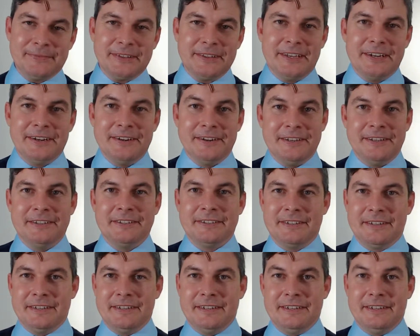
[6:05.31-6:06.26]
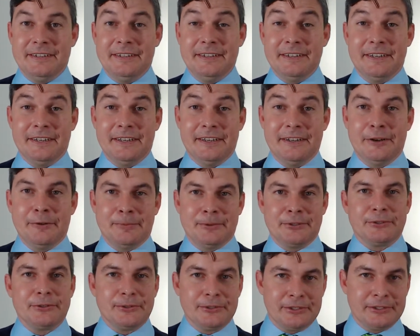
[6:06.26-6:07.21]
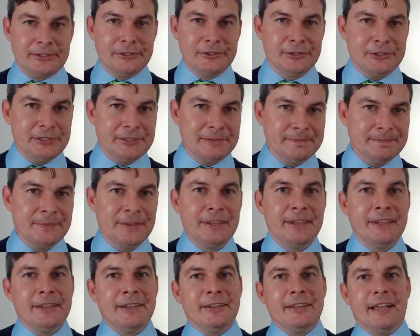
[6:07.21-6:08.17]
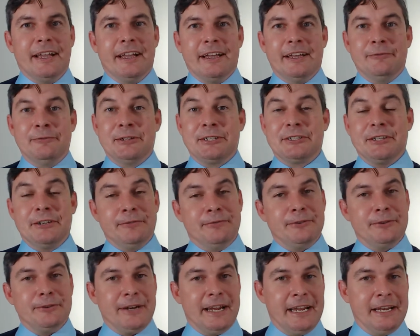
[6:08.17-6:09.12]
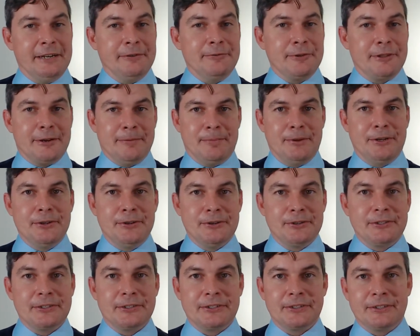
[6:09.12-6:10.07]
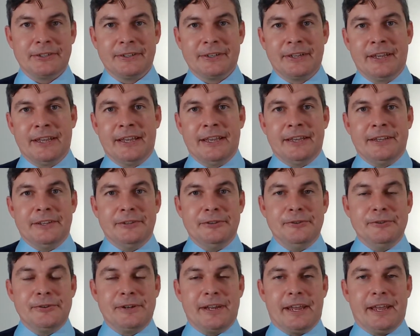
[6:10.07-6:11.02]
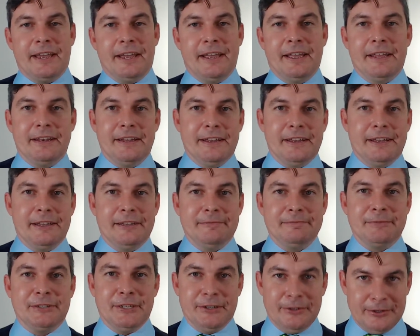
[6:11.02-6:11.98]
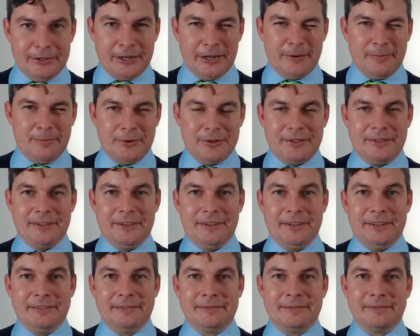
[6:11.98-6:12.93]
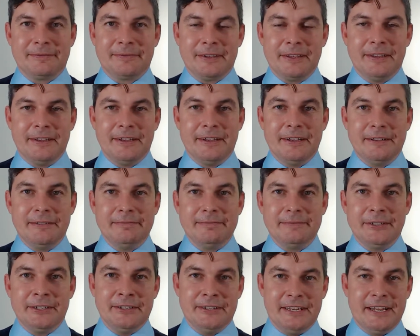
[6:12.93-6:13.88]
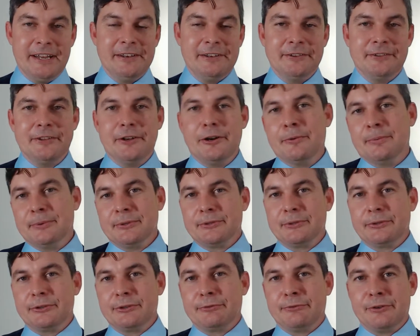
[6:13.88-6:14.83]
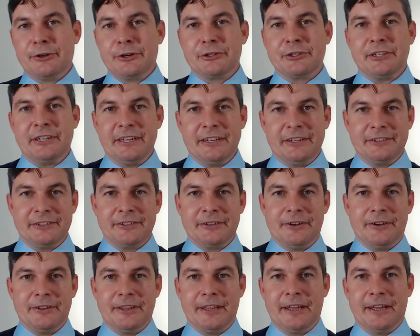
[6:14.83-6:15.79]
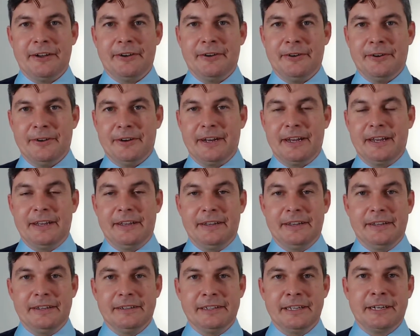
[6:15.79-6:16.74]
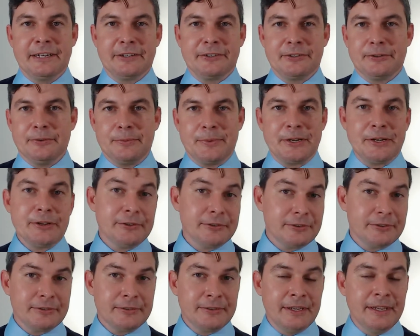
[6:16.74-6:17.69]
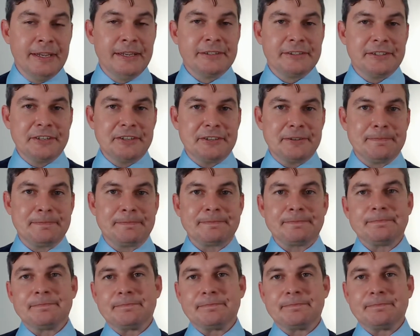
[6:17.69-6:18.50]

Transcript: There is the open source solution, which if you're handy with computers, you can hook up with you can download the open source version and install that on a Linux or Windows system,